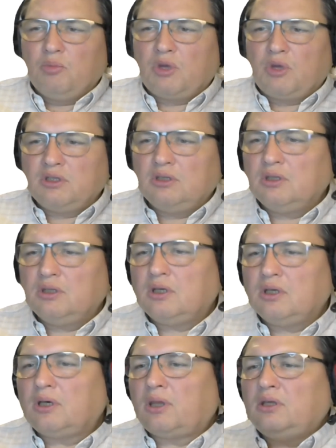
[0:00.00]
But in
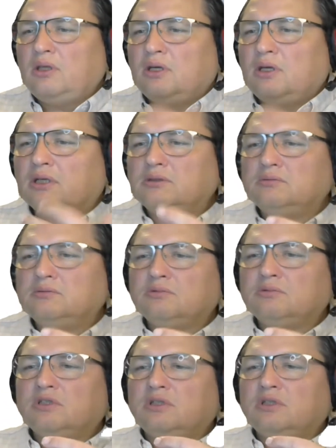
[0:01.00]

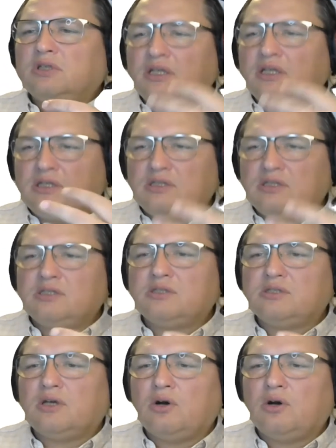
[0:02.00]
real cases